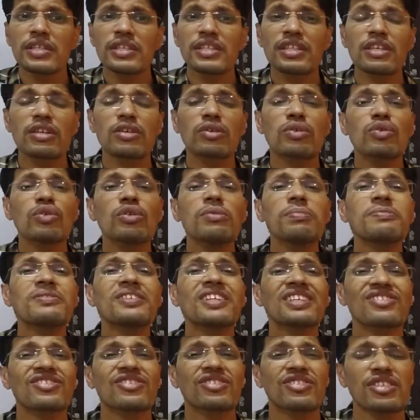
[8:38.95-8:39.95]
The group
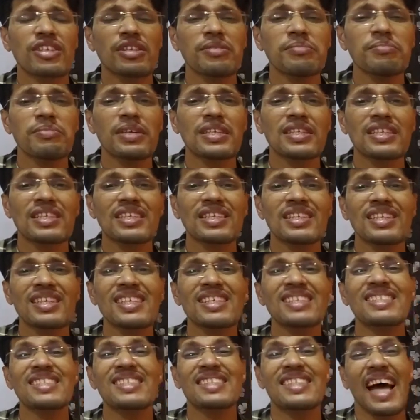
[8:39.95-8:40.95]
decision making
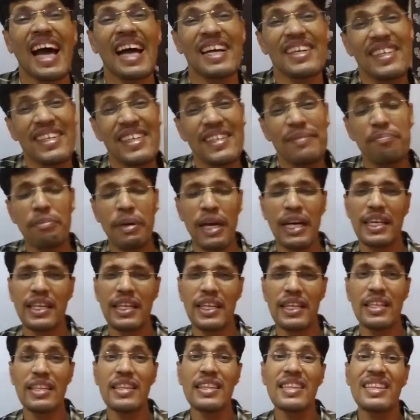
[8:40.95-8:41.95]
is that
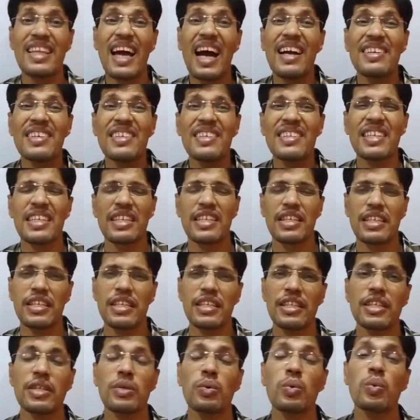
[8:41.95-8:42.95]
pattern, that
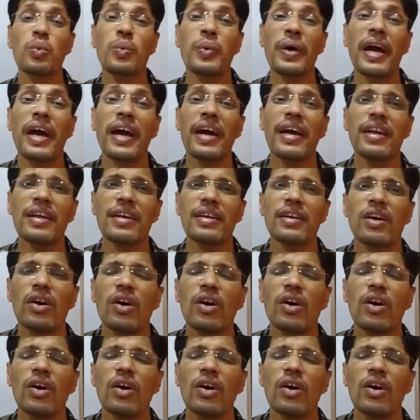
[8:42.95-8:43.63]
technique where